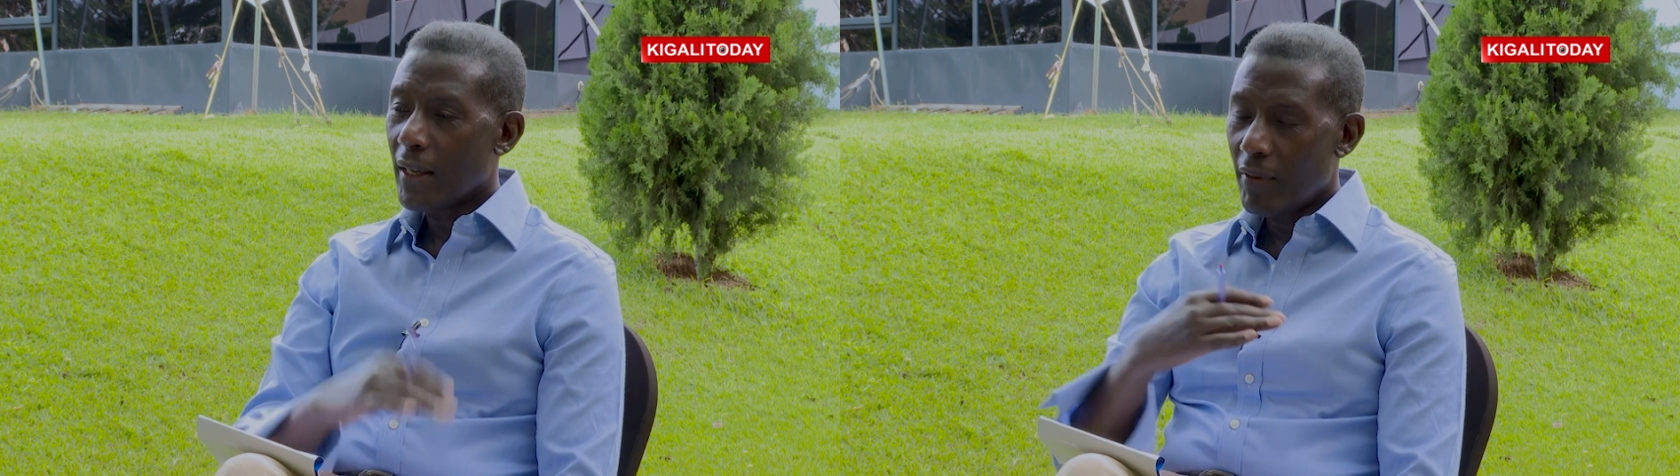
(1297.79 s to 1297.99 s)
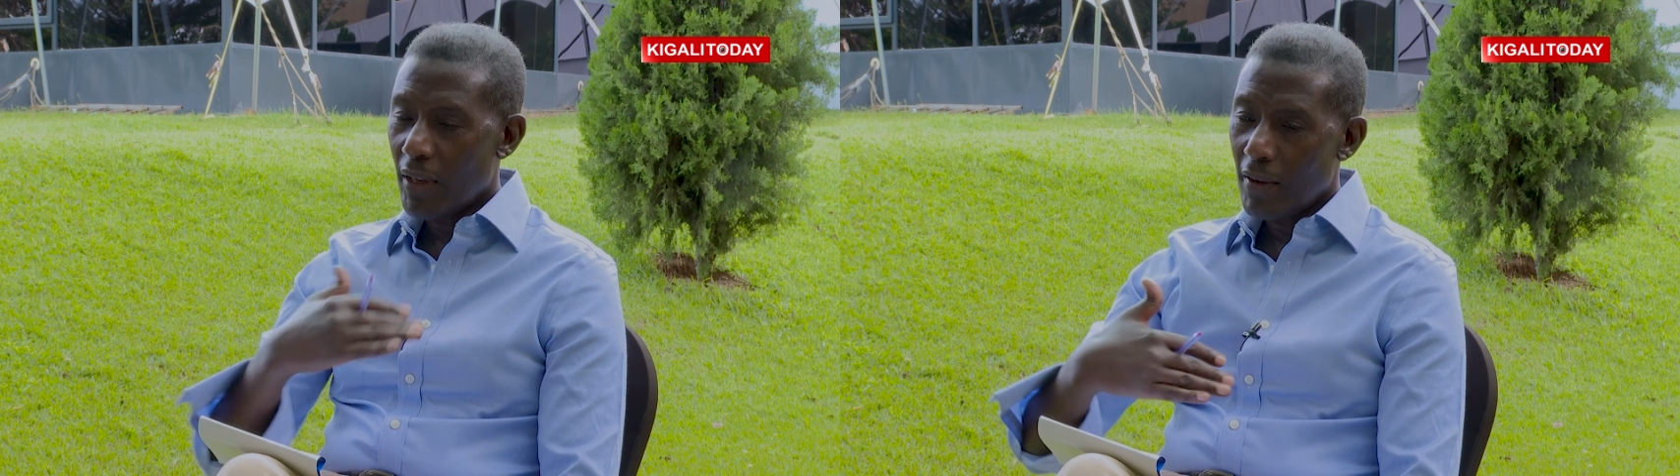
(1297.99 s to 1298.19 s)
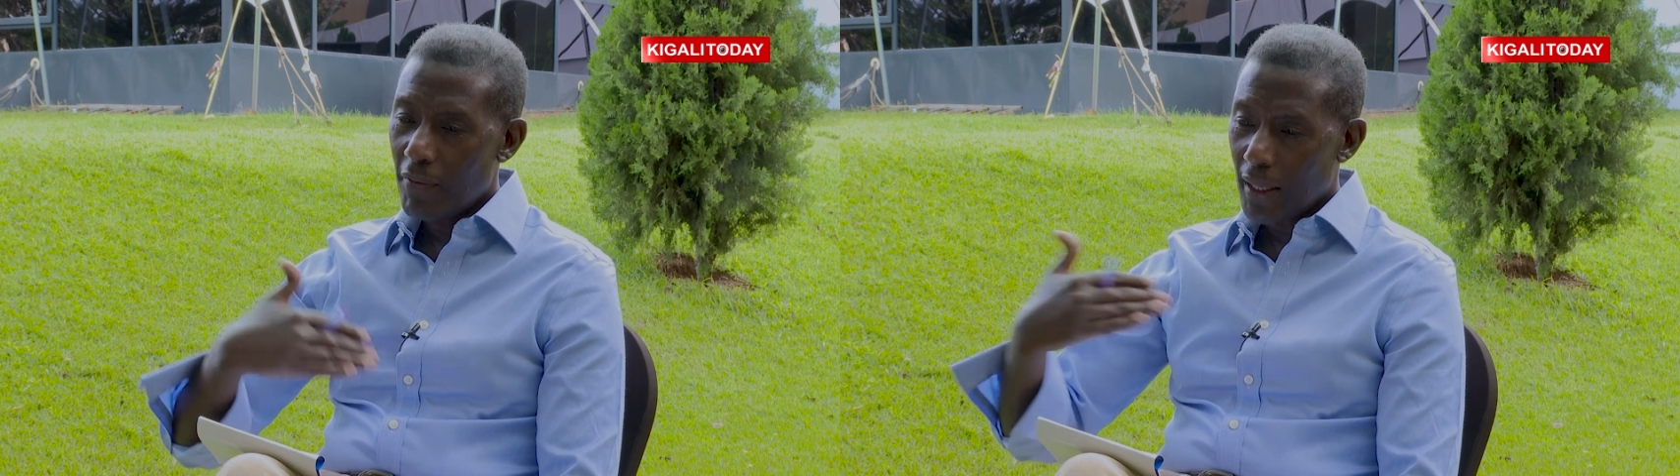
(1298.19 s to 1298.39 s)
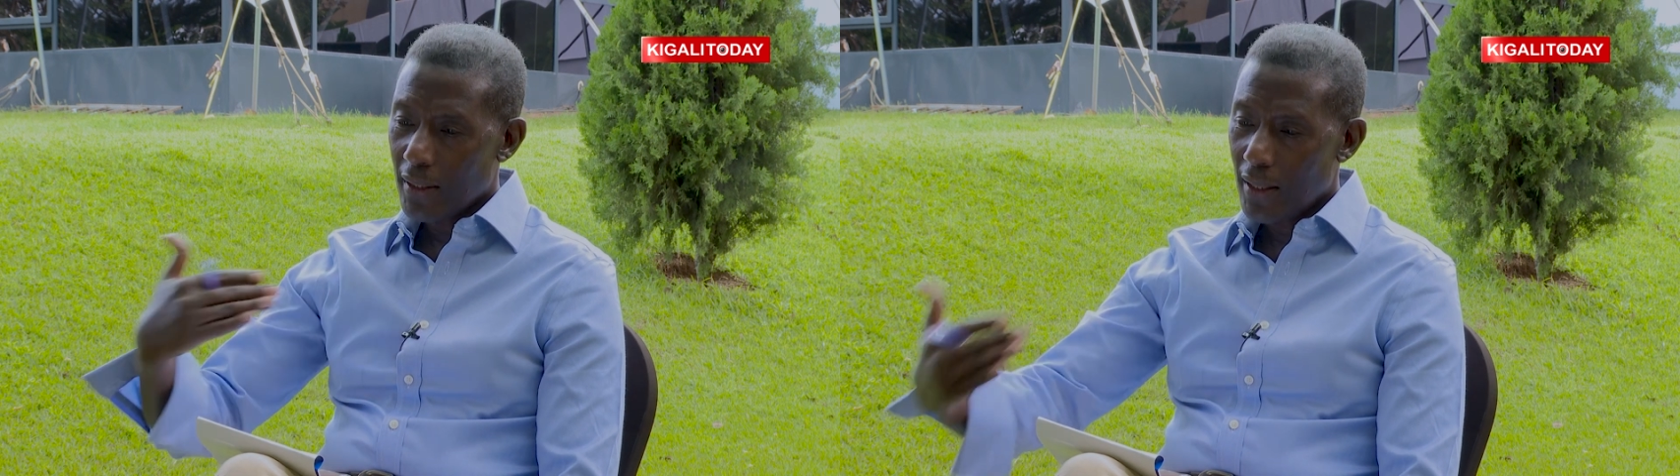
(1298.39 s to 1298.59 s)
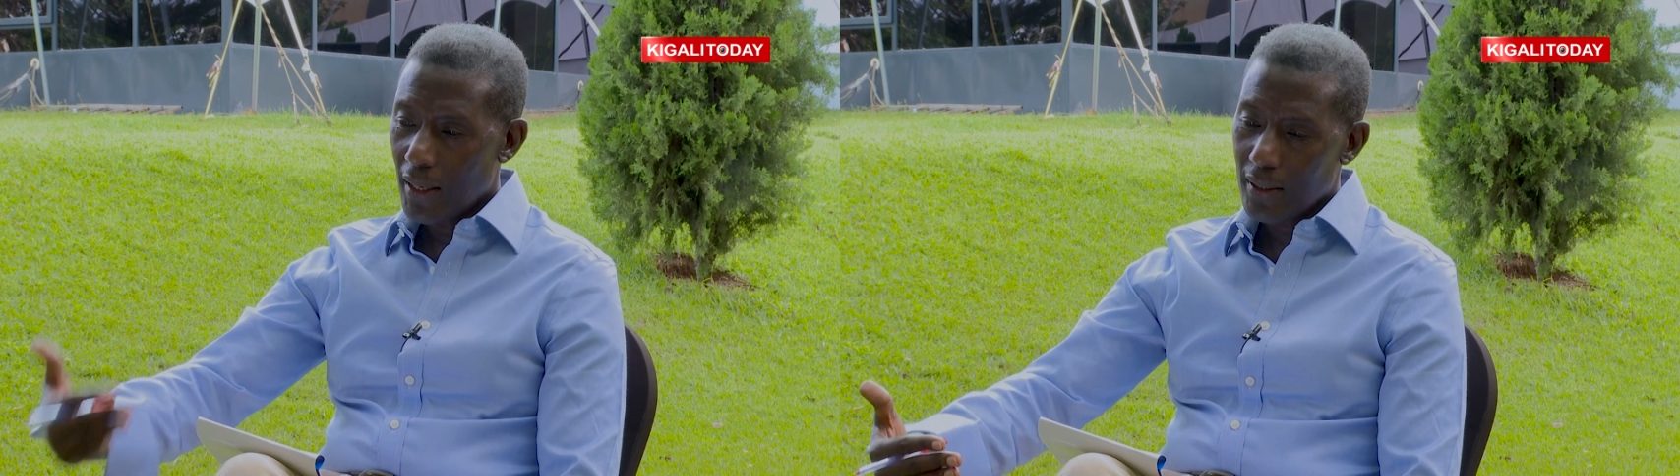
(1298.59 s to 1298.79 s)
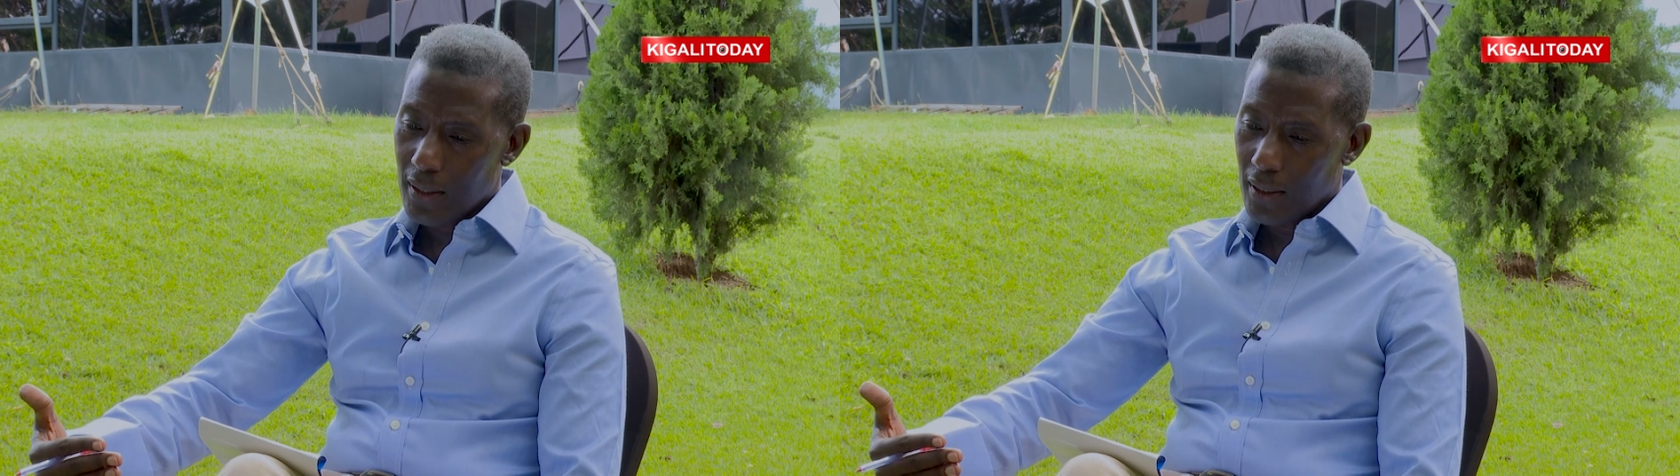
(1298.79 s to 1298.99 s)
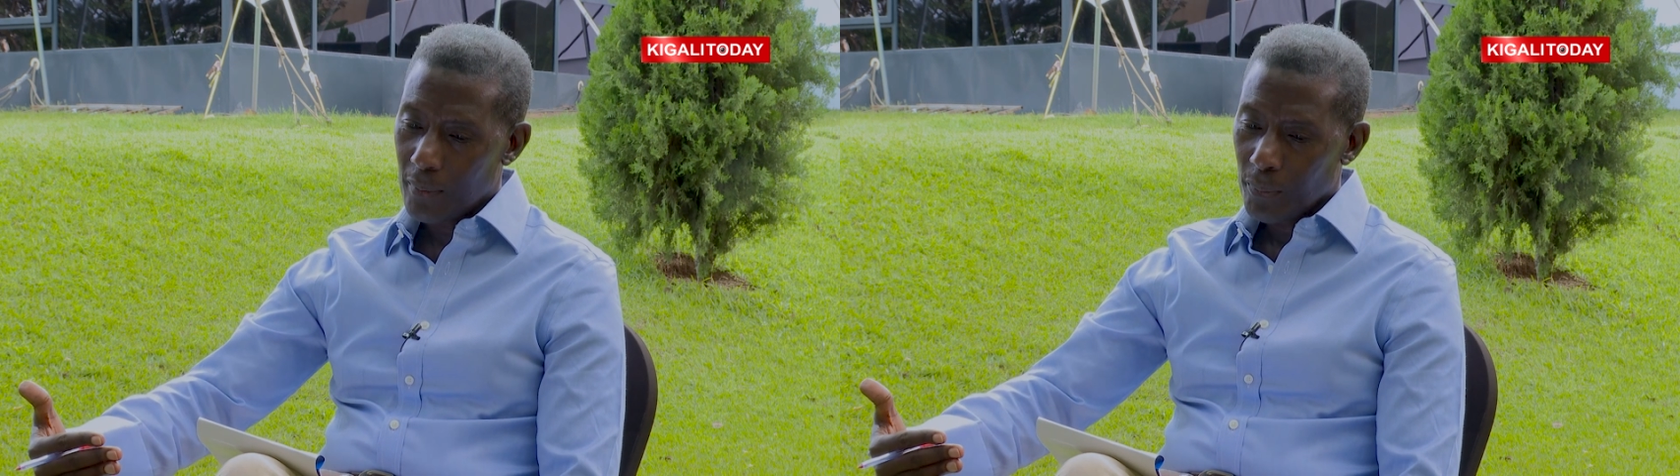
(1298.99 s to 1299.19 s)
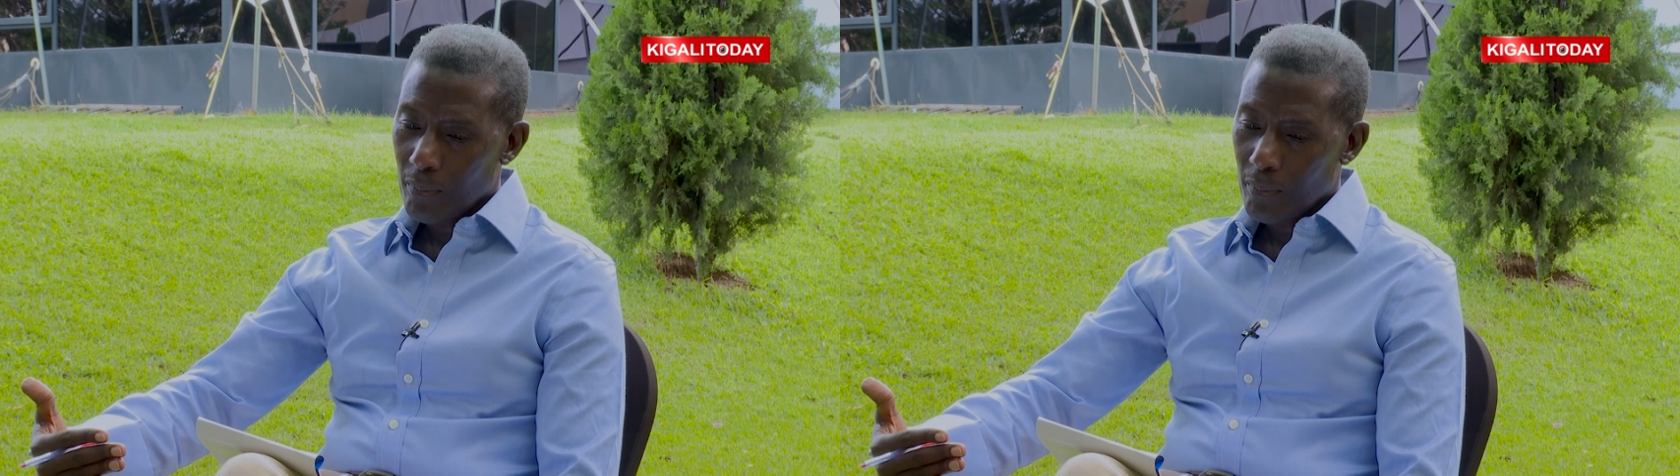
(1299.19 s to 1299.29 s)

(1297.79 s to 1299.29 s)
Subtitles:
given the fact that